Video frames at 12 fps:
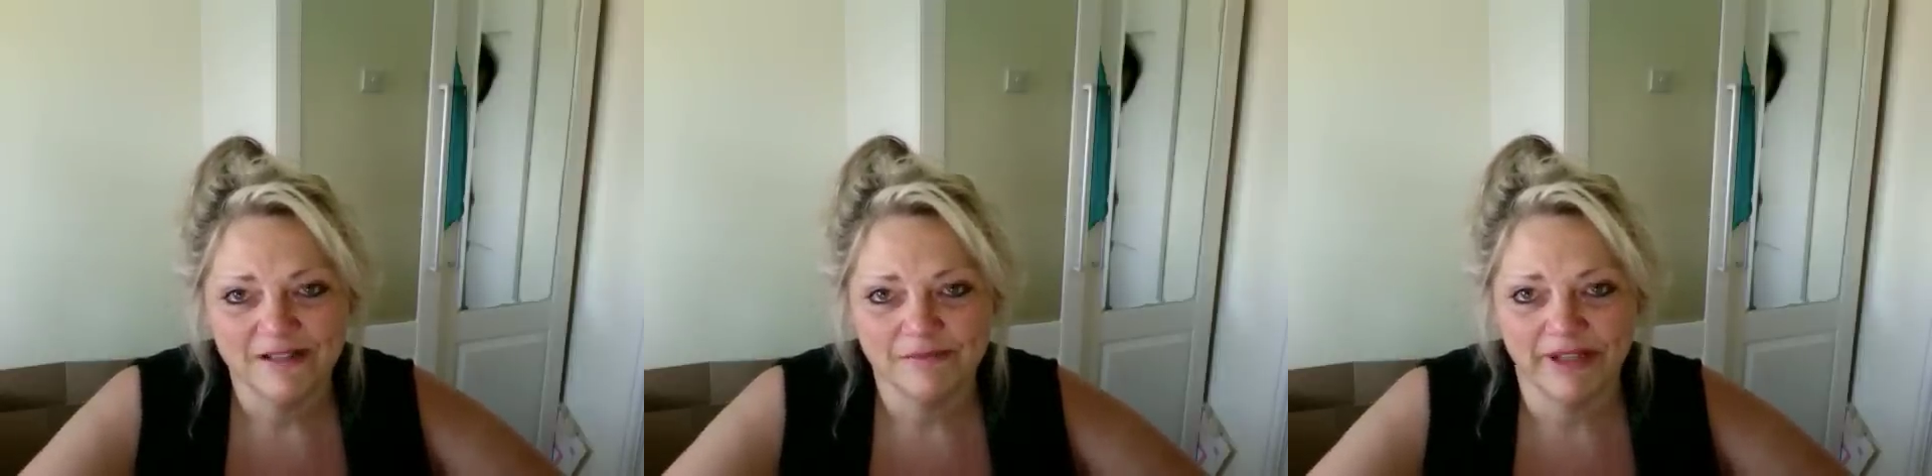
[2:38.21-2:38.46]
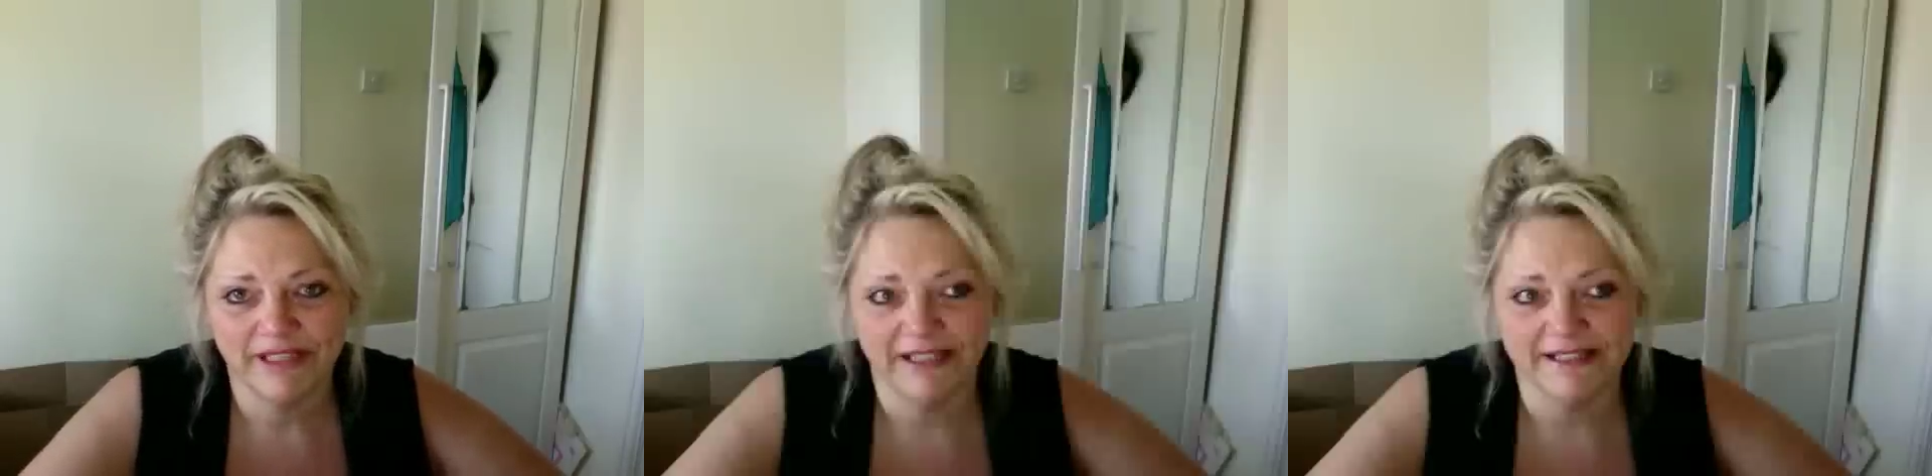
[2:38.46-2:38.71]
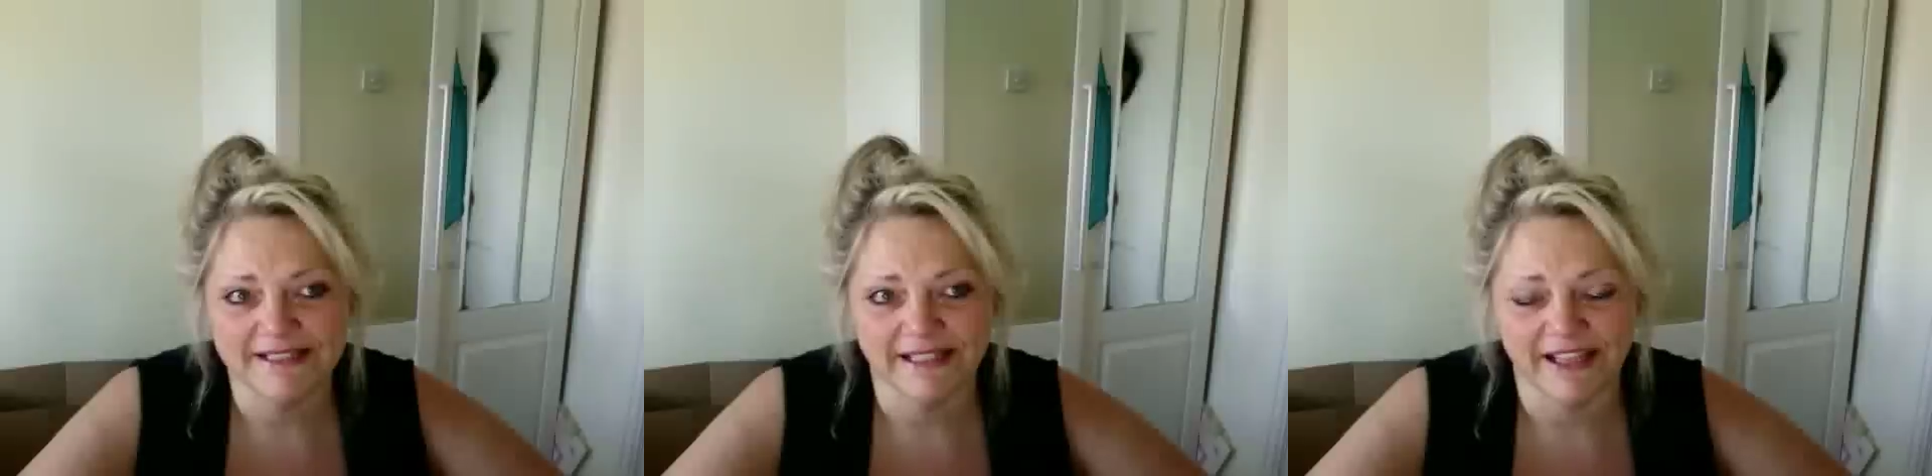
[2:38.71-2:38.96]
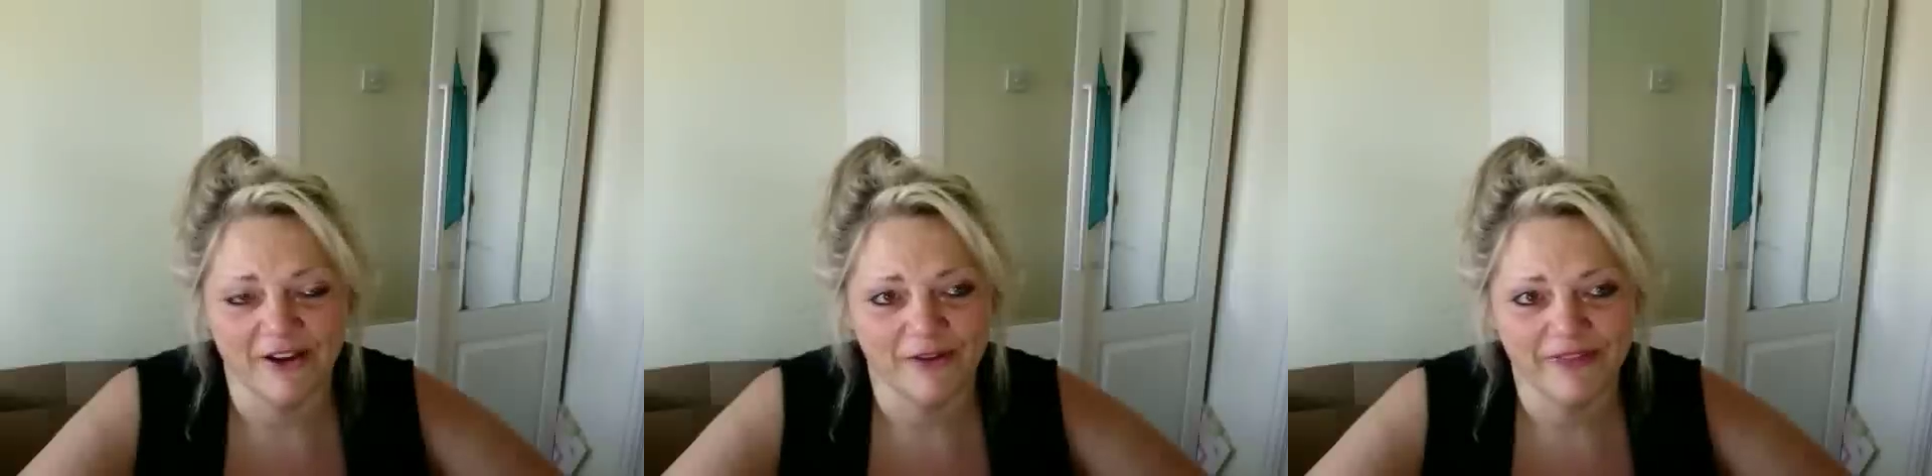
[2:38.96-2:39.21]
many years
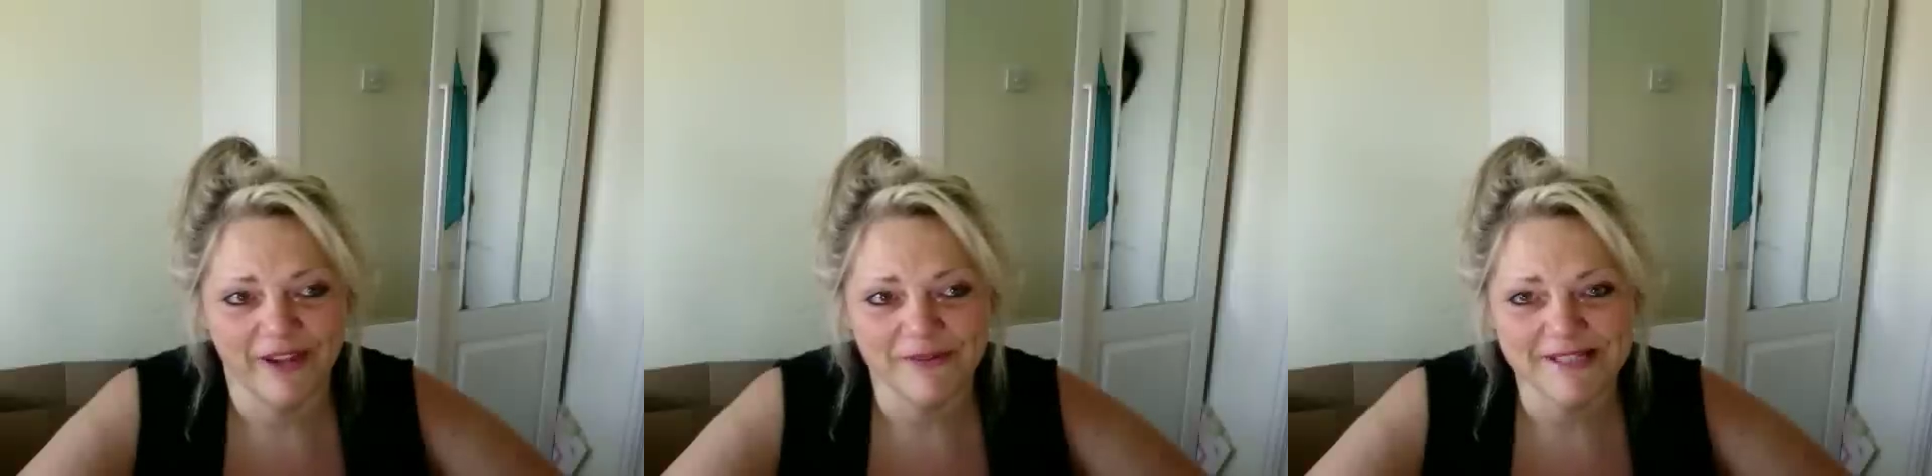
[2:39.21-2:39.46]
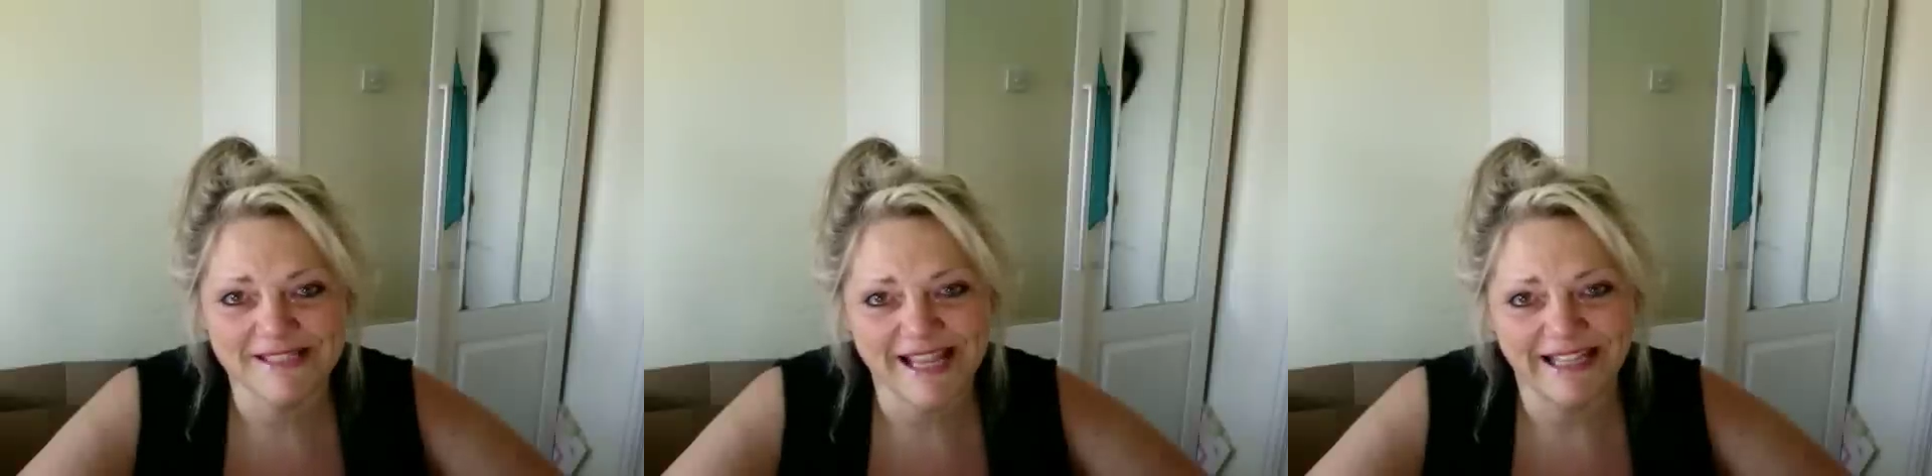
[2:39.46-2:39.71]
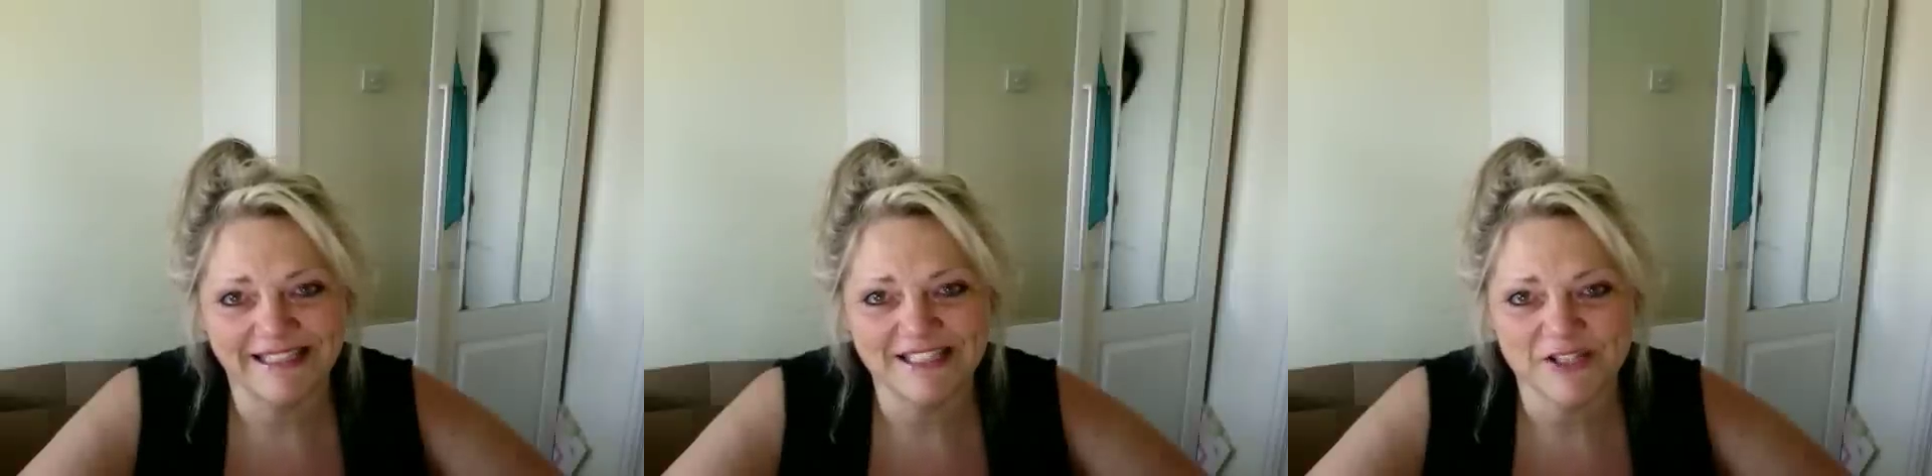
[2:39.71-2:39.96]
ago, and they were saying